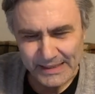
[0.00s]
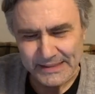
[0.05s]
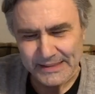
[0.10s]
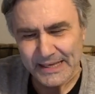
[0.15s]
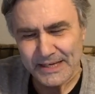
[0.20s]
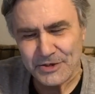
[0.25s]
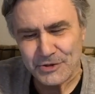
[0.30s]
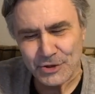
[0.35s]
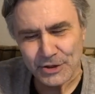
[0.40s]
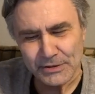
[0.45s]

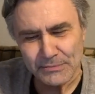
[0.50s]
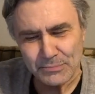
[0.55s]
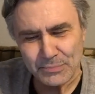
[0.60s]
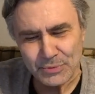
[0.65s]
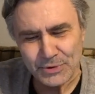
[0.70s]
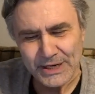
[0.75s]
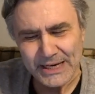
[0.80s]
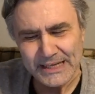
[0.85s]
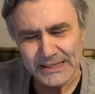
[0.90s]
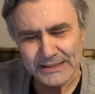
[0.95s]
They shall
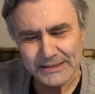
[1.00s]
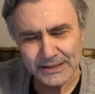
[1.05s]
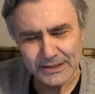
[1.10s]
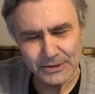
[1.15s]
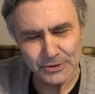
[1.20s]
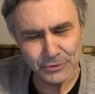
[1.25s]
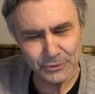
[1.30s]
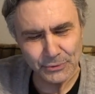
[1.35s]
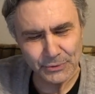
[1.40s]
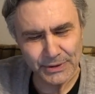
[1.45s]
bring the
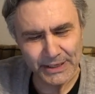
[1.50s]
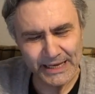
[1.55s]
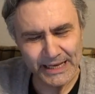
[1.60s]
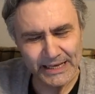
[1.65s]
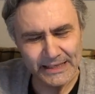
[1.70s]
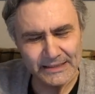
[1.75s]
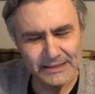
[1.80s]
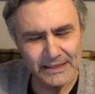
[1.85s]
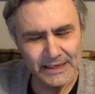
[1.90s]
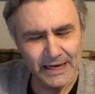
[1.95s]
glory
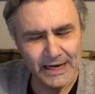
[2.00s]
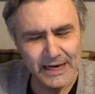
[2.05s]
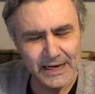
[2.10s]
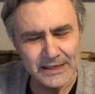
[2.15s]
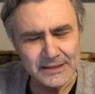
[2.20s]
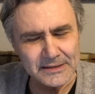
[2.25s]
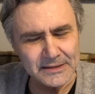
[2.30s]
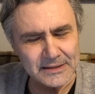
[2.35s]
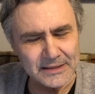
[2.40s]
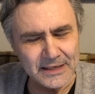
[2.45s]
and the
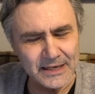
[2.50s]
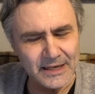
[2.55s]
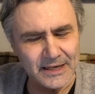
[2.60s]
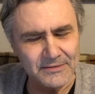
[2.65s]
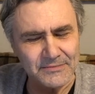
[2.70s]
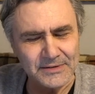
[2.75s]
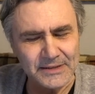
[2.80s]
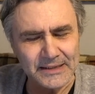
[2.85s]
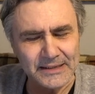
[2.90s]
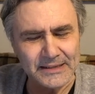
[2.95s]
honor
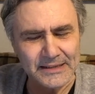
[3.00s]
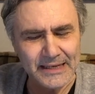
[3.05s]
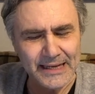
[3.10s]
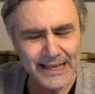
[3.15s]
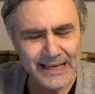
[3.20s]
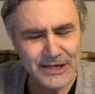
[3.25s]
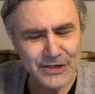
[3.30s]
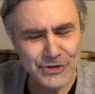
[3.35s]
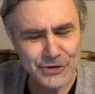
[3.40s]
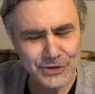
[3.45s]
of the
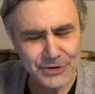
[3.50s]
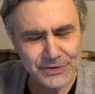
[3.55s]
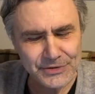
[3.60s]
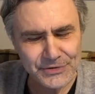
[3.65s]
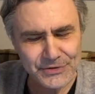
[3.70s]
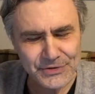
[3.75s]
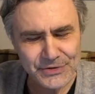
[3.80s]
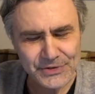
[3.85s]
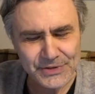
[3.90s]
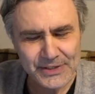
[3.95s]

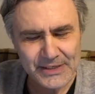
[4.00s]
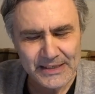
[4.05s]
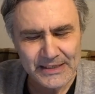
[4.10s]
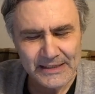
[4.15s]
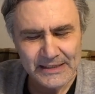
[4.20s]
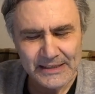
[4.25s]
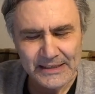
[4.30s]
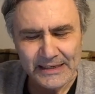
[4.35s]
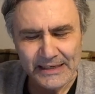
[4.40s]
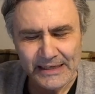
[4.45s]
nations
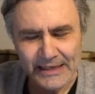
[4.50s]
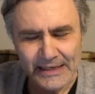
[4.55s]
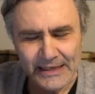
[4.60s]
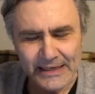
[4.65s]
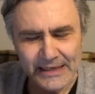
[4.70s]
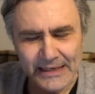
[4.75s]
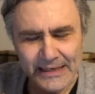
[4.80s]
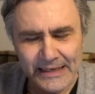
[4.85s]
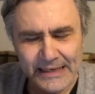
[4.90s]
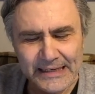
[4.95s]

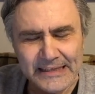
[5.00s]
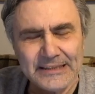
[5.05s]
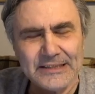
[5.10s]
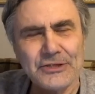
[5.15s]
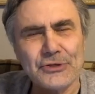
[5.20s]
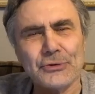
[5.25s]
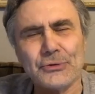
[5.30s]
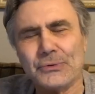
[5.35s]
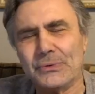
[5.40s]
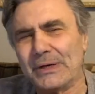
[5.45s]

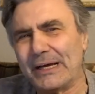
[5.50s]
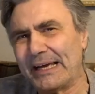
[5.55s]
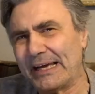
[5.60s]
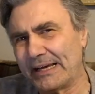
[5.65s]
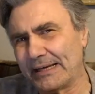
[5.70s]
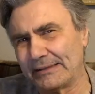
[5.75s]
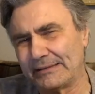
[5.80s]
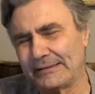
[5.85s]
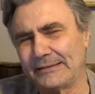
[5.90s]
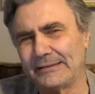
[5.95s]
into
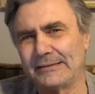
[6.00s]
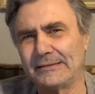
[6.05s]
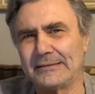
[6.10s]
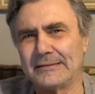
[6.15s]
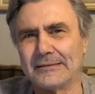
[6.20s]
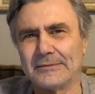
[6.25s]
it.